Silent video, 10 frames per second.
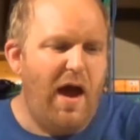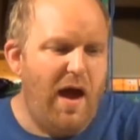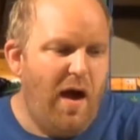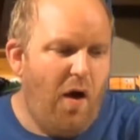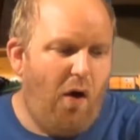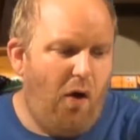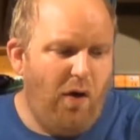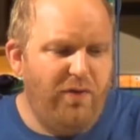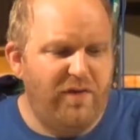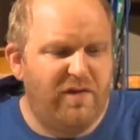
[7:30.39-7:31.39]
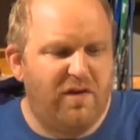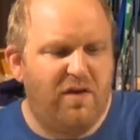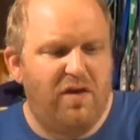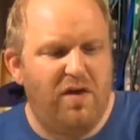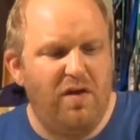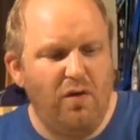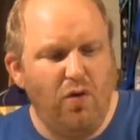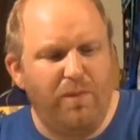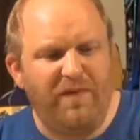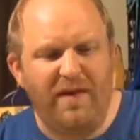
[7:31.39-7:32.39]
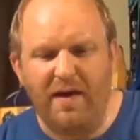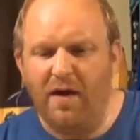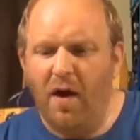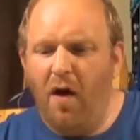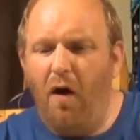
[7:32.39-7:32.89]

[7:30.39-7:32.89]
uh, all this cubes here,